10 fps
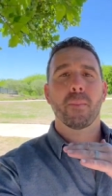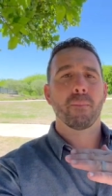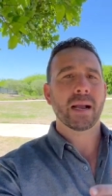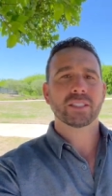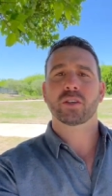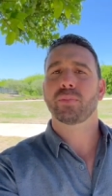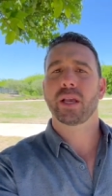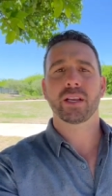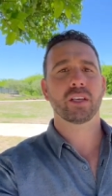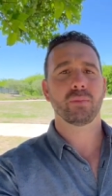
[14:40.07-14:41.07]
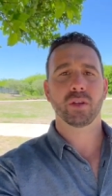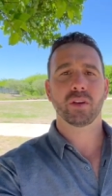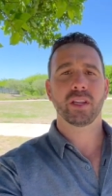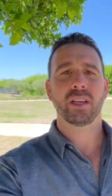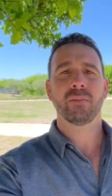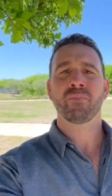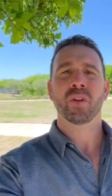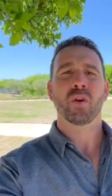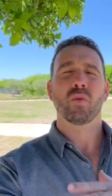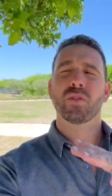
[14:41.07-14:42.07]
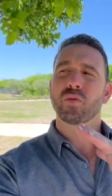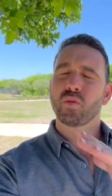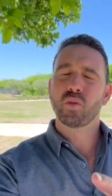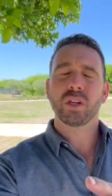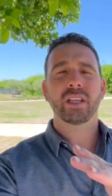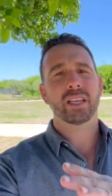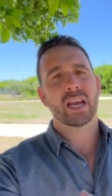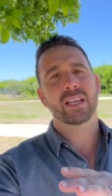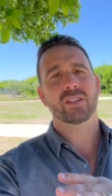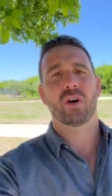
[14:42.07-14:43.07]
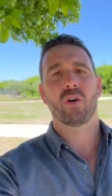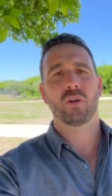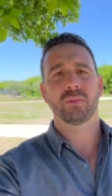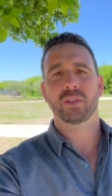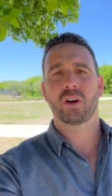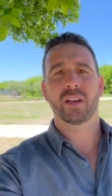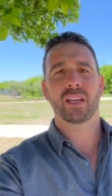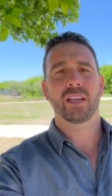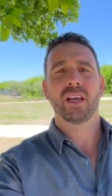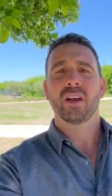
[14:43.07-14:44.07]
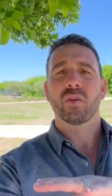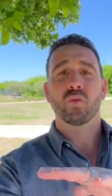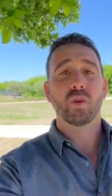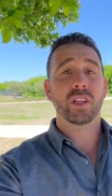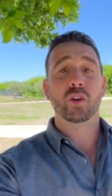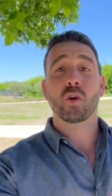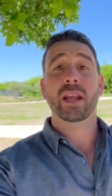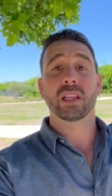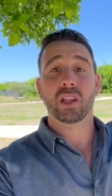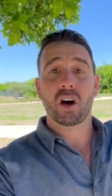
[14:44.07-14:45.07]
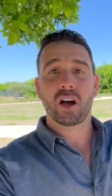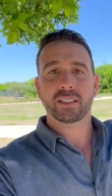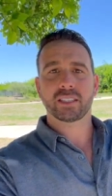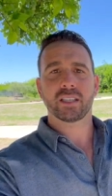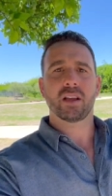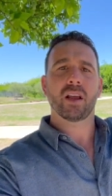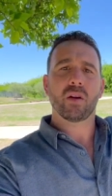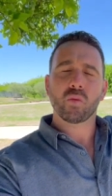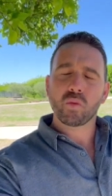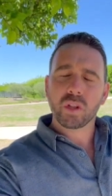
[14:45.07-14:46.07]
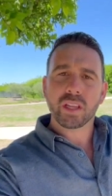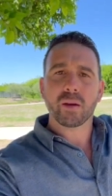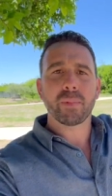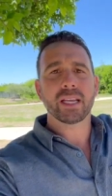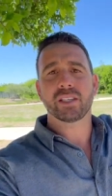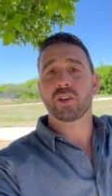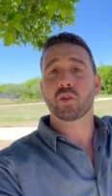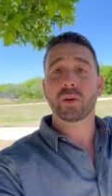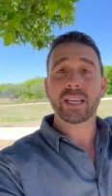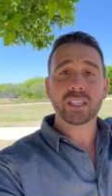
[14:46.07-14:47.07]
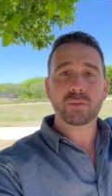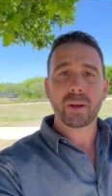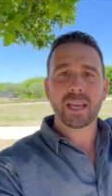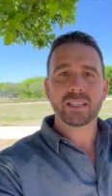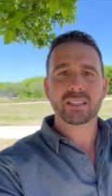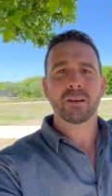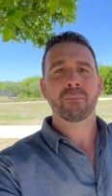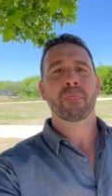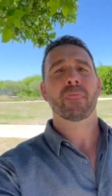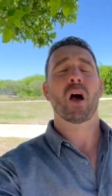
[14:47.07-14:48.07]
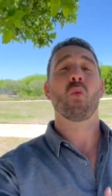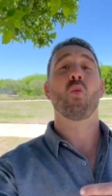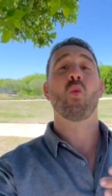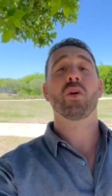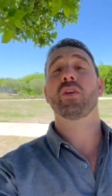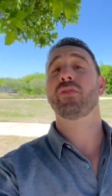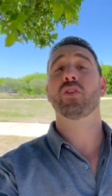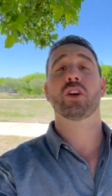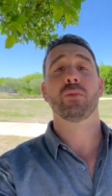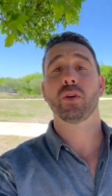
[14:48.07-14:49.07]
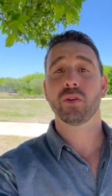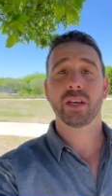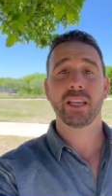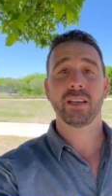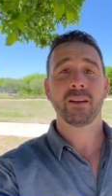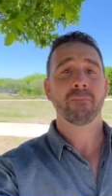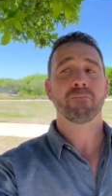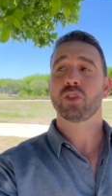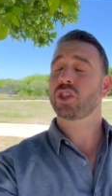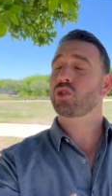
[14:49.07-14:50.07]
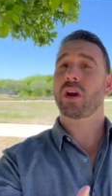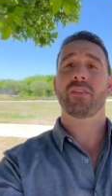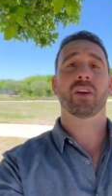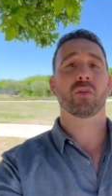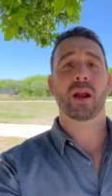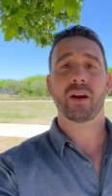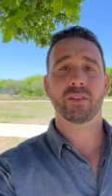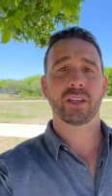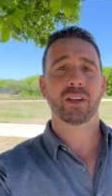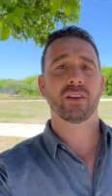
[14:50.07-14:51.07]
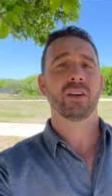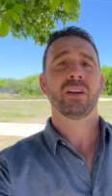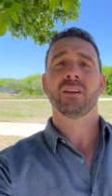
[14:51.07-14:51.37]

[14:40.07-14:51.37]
master plan community with really nice homes on it, really great lots, really amazing green space, a wonderful community. Just driving around here,